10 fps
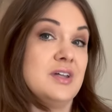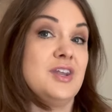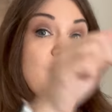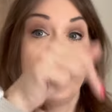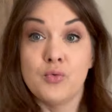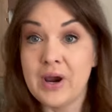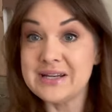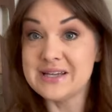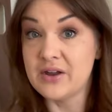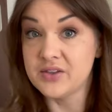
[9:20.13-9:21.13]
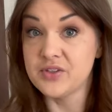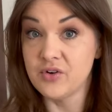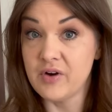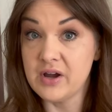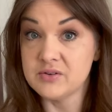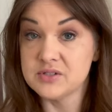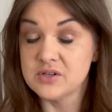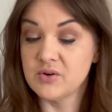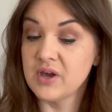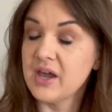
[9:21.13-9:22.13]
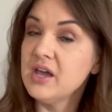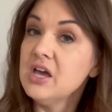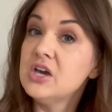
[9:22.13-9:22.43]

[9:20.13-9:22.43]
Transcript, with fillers: not right down at the ground. Okay.